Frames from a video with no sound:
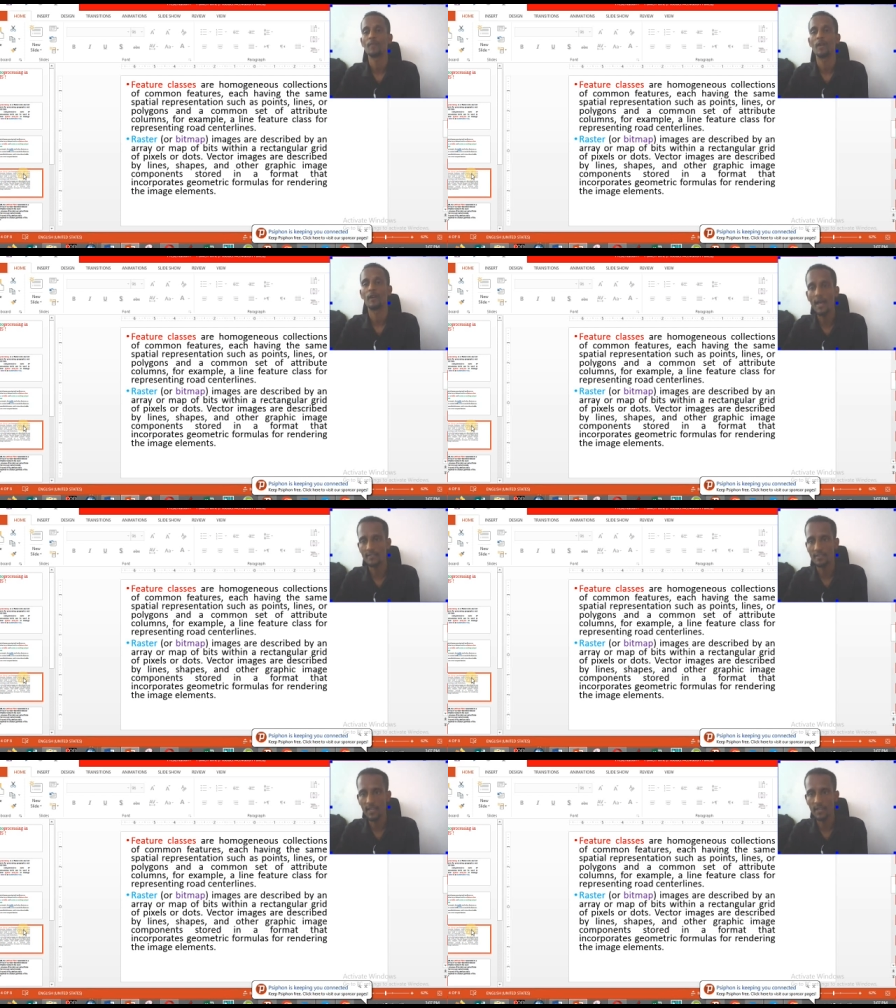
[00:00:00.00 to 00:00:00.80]

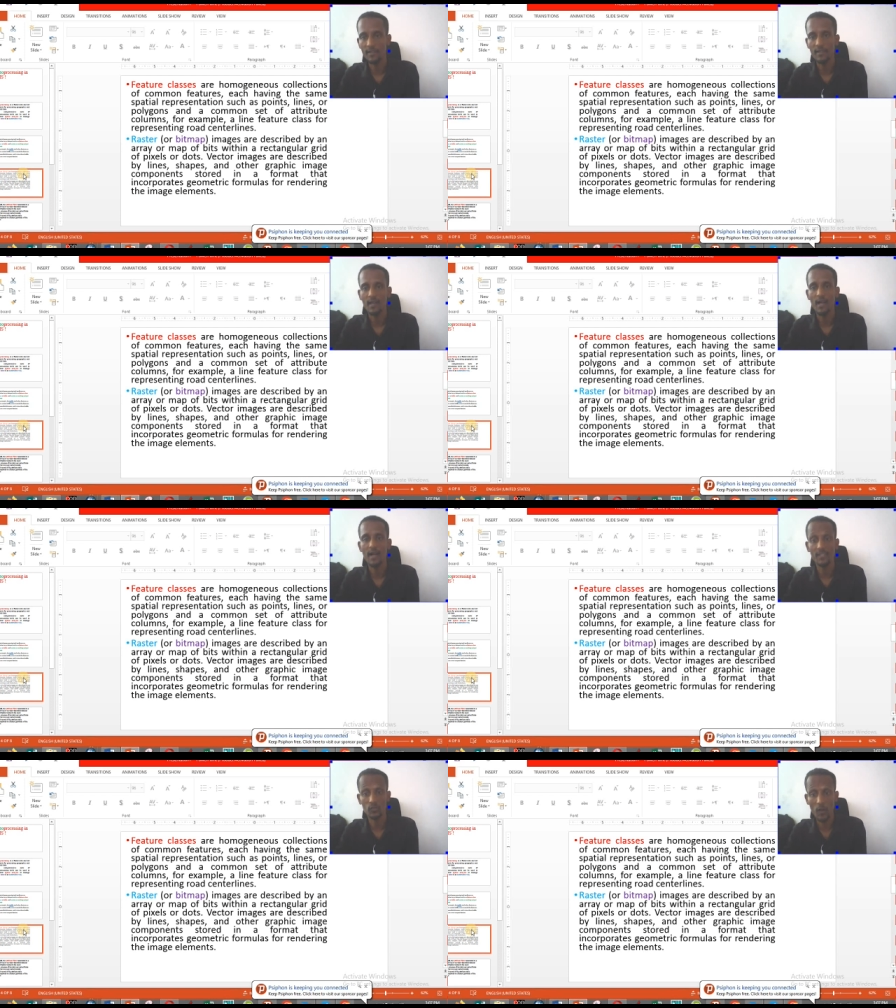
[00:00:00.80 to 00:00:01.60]
raster
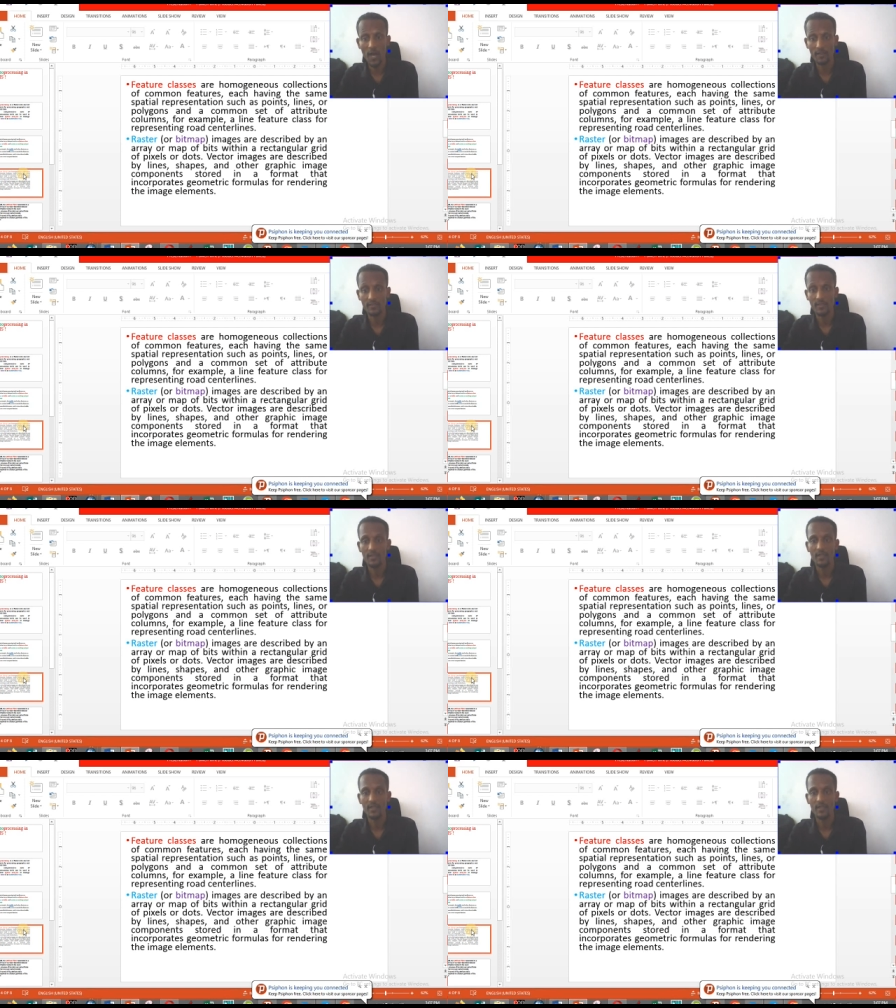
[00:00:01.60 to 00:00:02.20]
as what?